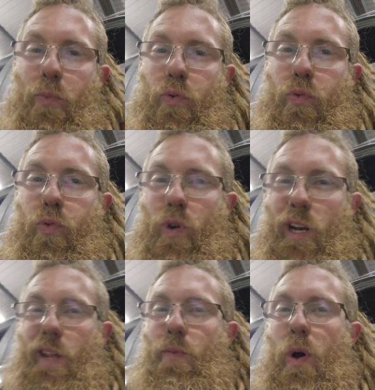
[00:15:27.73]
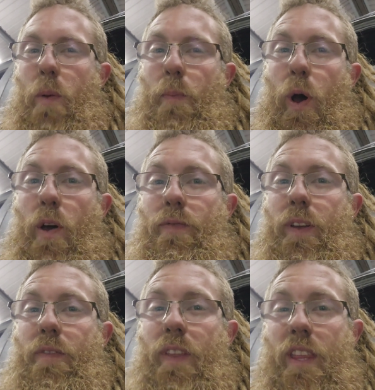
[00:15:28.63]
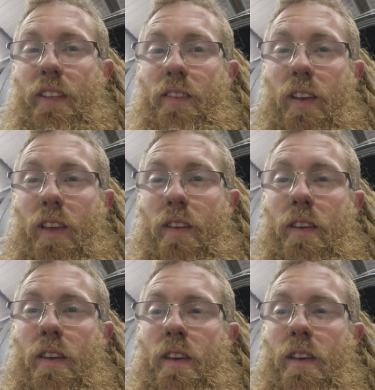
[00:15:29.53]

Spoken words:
pretty well perfect for this thing.